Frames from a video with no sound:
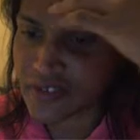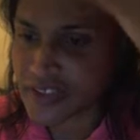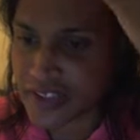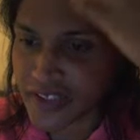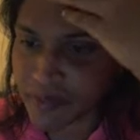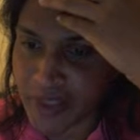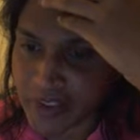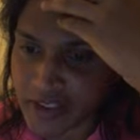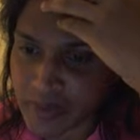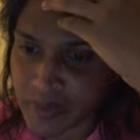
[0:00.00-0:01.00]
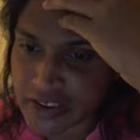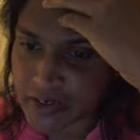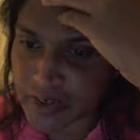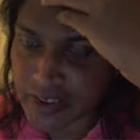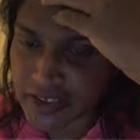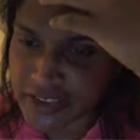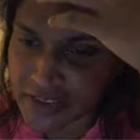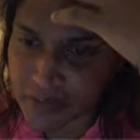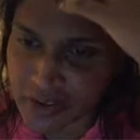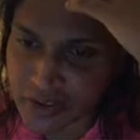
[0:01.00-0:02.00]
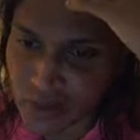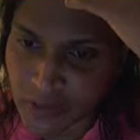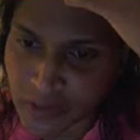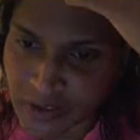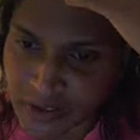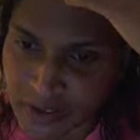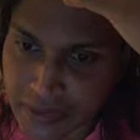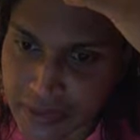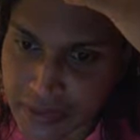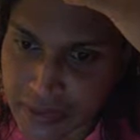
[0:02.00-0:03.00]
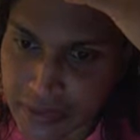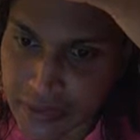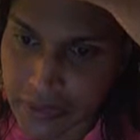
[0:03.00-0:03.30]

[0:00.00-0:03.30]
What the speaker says: or time management, I spent 19 minutes, 1%.